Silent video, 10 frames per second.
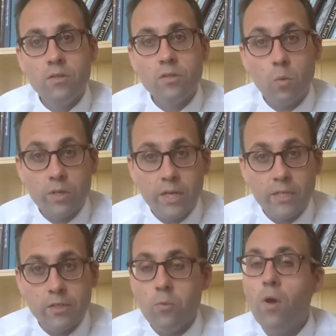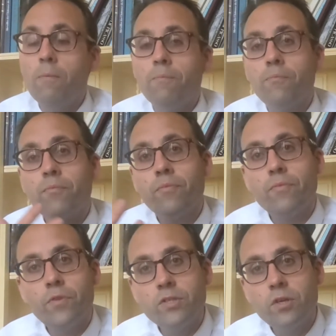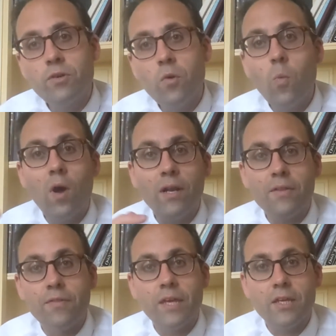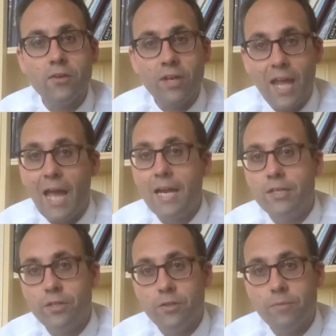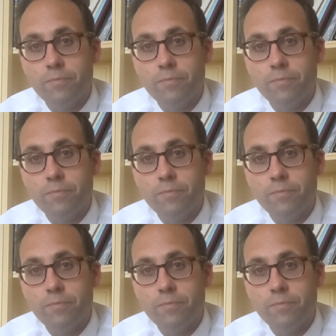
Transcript: So what do I do? Well, there's only one thing you can do.